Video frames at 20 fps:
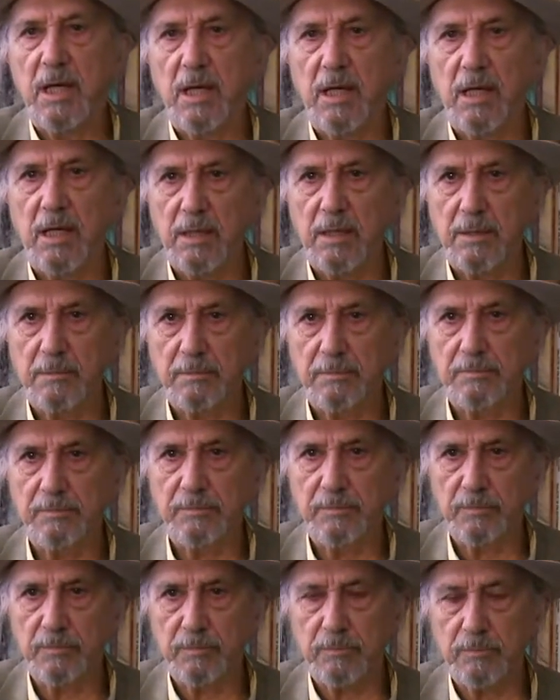
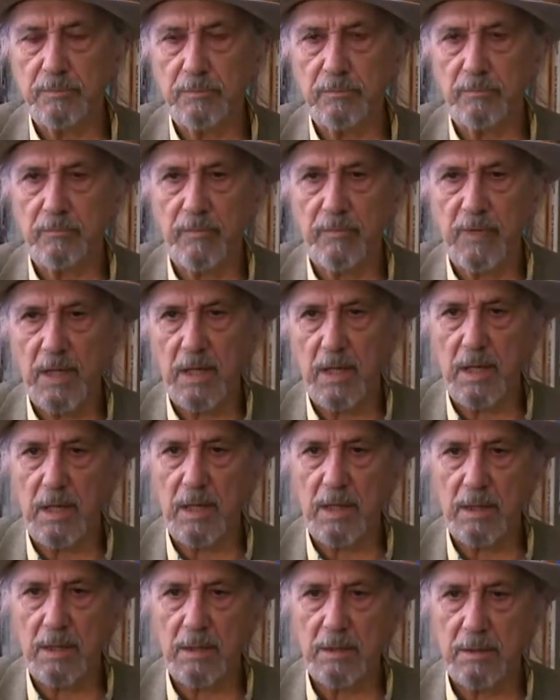
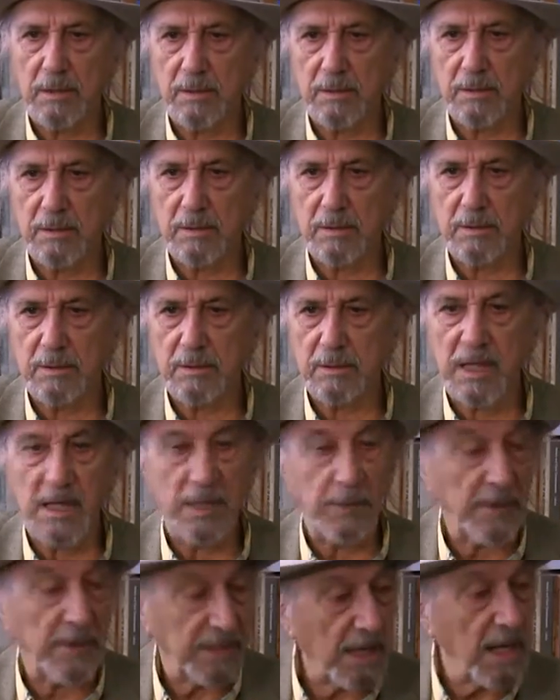Anyway,